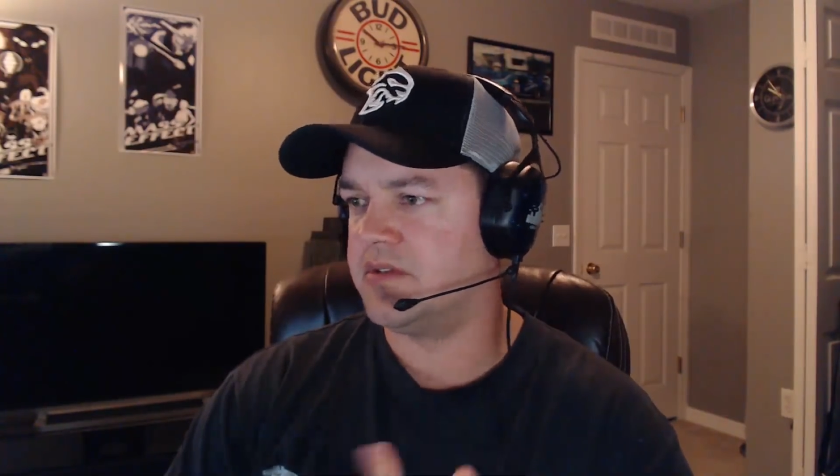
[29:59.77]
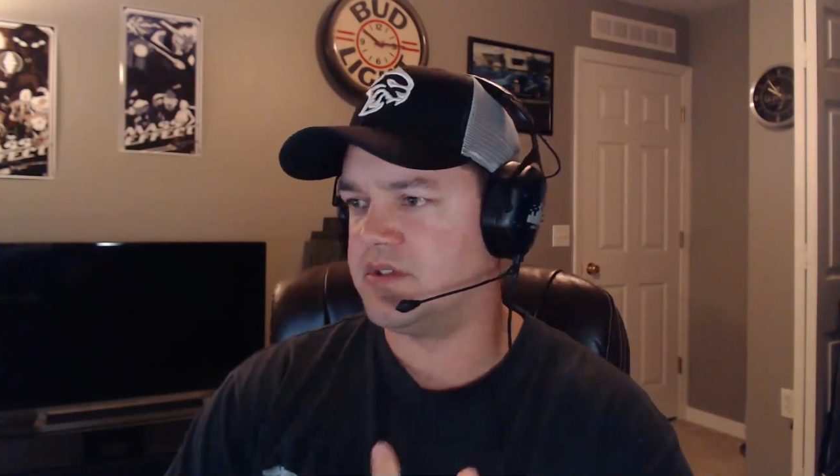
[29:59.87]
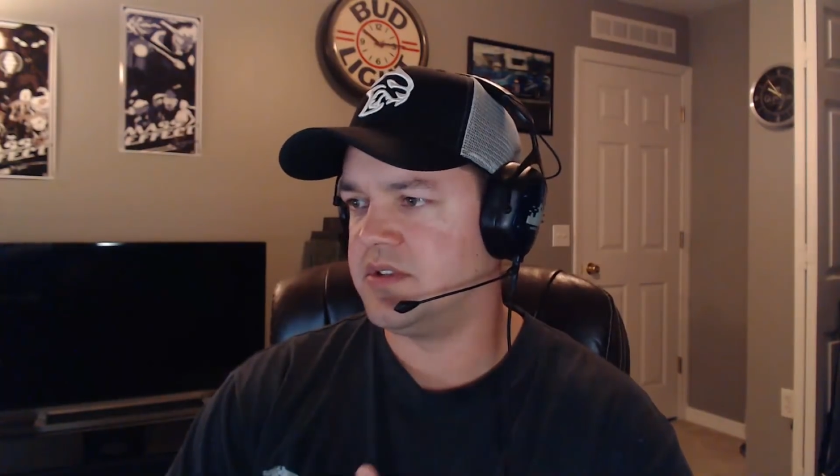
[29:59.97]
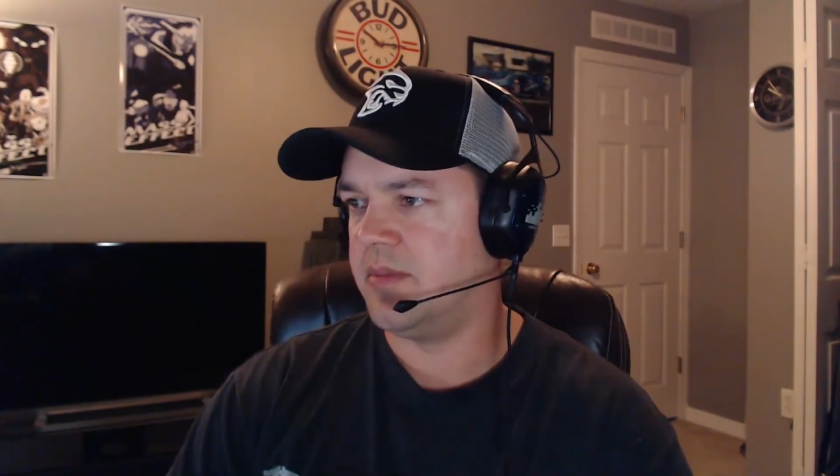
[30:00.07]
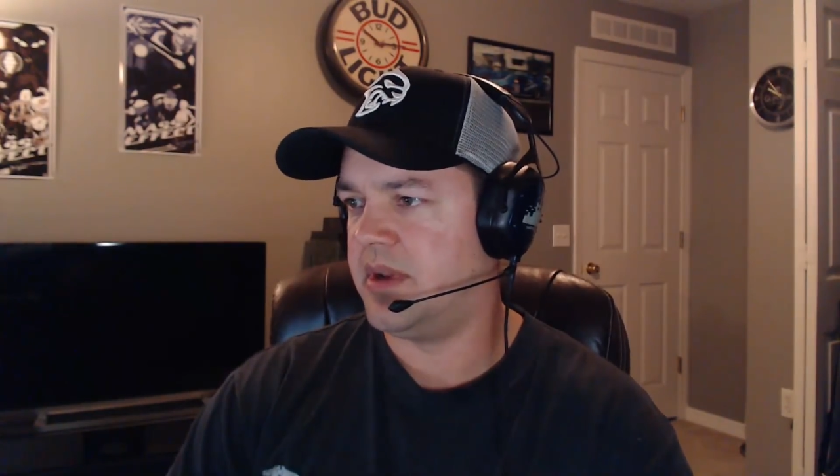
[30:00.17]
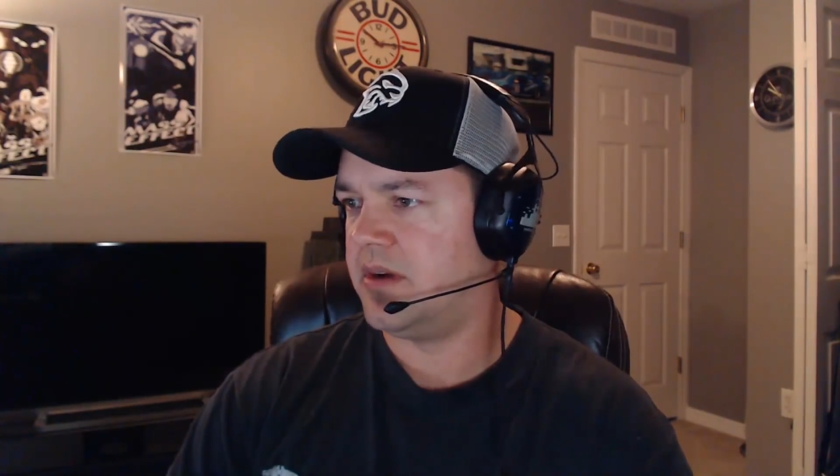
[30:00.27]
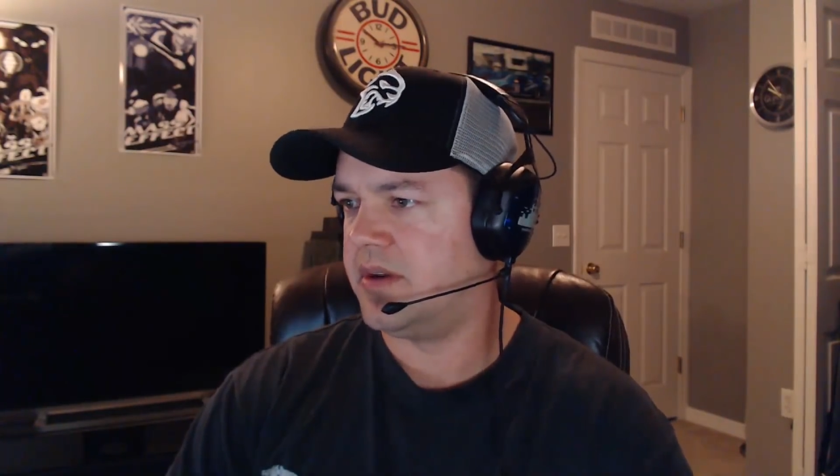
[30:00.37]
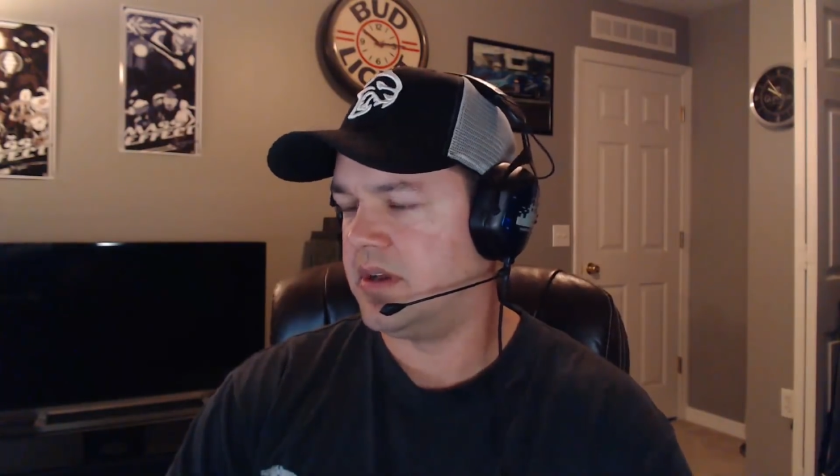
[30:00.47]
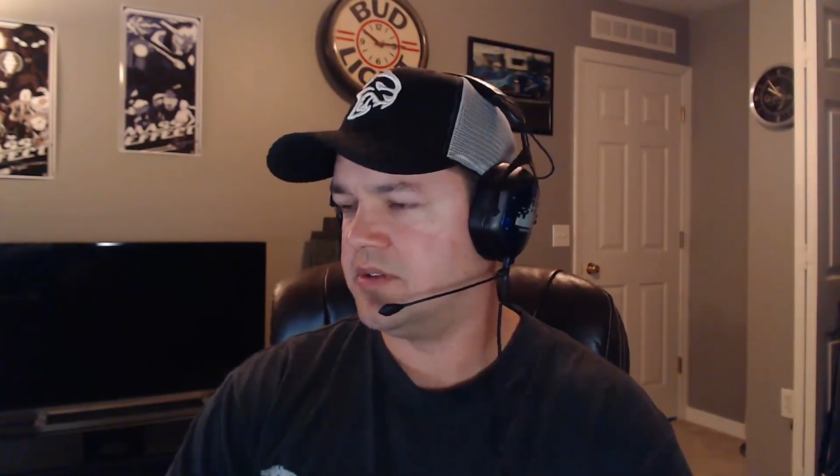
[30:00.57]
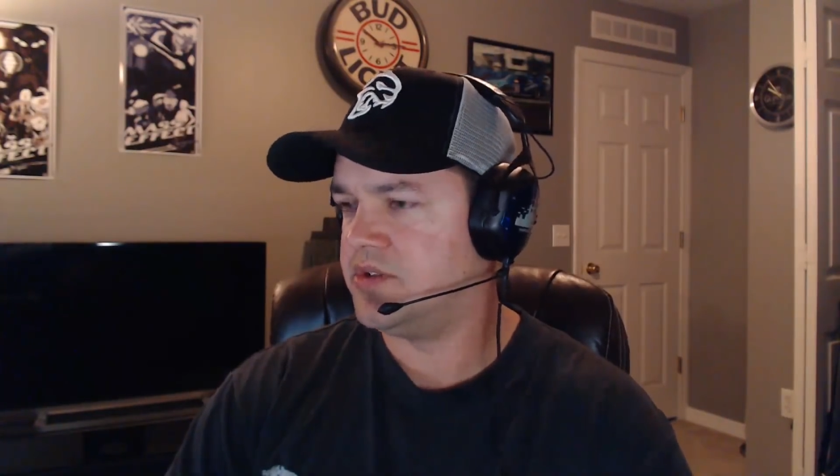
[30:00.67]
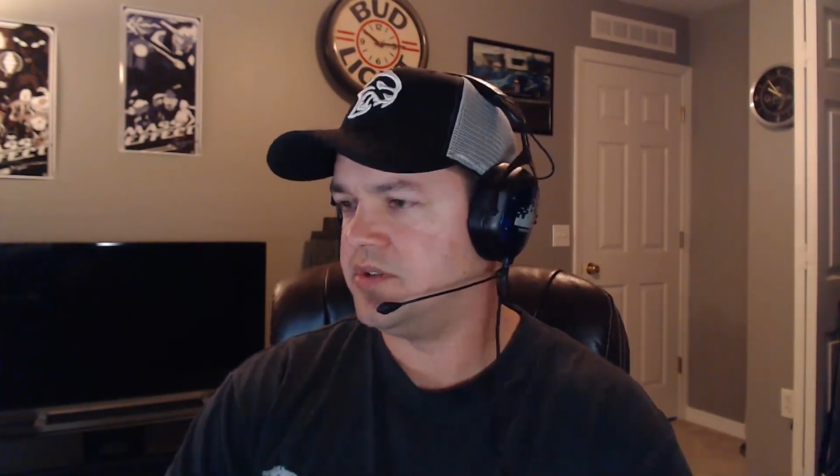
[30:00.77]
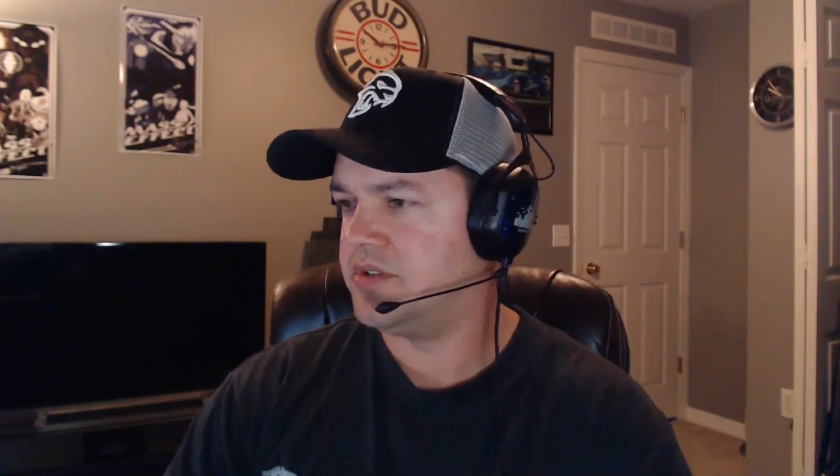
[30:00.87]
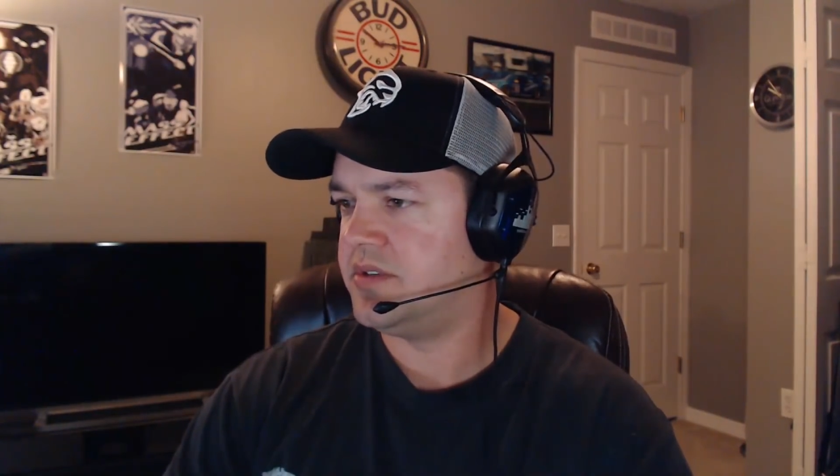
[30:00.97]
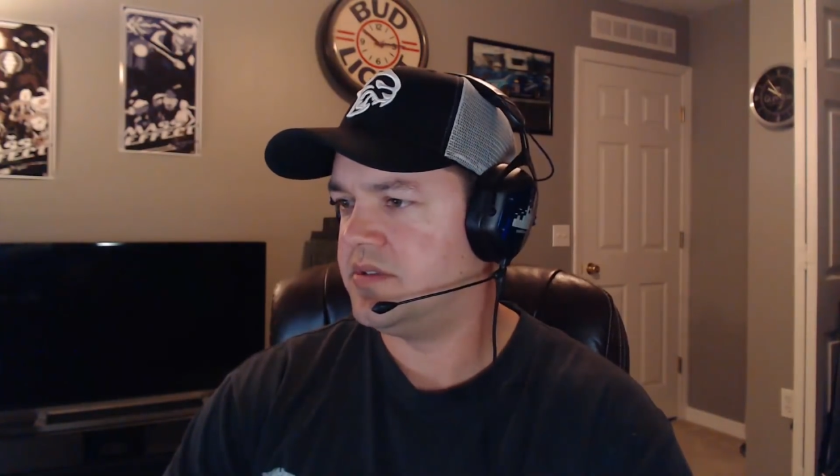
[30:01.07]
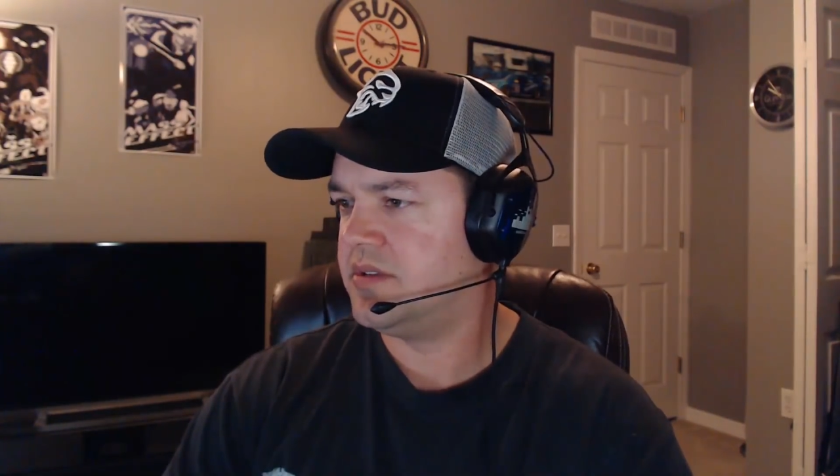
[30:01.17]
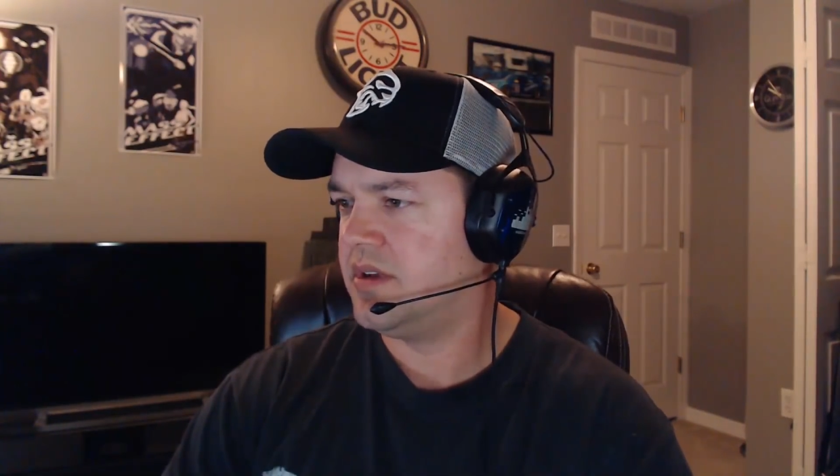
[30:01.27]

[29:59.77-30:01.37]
just let me know and I'll shoot it to you.